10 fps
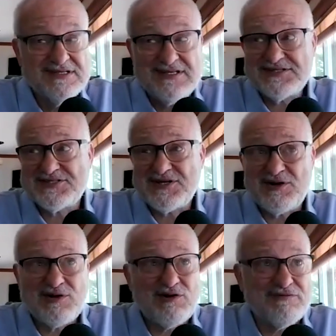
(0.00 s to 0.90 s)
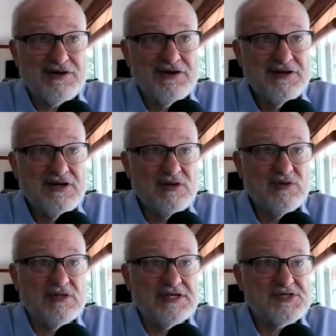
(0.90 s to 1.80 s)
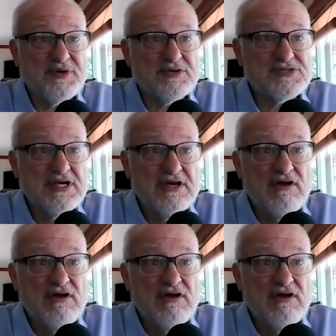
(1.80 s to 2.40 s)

They'll start over. Holy smokes.